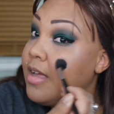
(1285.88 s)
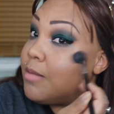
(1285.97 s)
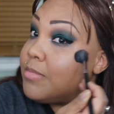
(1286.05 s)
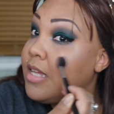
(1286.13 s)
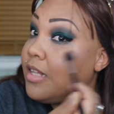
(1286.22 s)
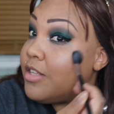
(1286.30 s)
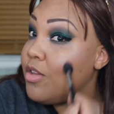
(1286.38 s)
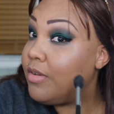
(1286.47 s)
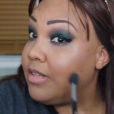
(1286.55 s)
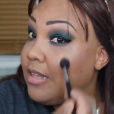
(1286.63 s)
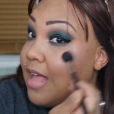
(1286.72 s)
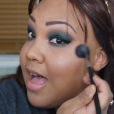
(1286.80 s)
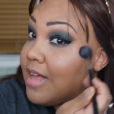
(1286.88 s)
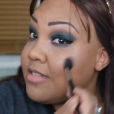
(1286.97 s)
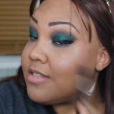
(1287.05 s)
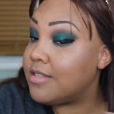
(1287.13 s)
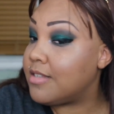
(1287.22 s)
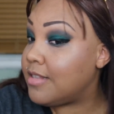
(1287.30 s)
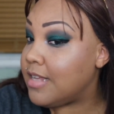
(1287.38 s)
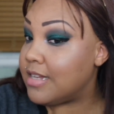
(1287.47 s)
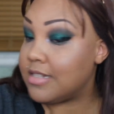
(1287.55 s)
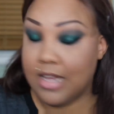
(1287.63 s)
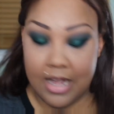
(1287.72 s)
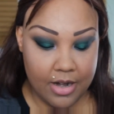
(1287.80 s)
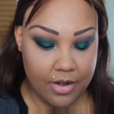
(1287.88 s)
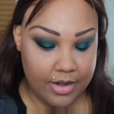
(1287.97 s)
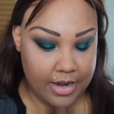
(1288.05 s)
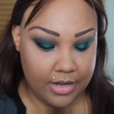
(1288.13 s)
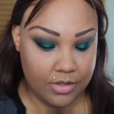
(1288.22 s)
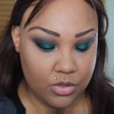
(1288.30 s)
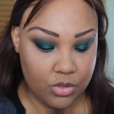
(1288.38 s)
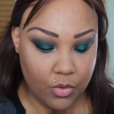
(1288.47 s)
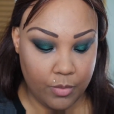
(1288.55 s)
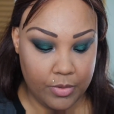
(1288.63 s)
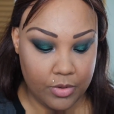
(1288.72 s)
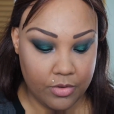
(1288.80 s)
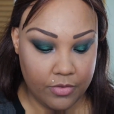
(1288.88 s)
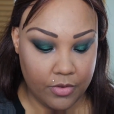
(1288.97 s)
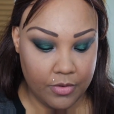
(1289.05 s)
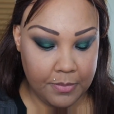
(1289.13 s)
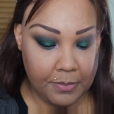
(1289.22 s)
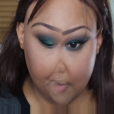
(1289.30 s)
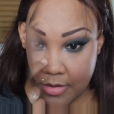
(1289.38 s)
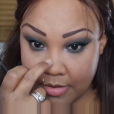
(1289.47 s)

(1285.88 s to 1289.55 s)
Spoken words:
And I'm telling you, it lasts the entire day. It's so beautiful.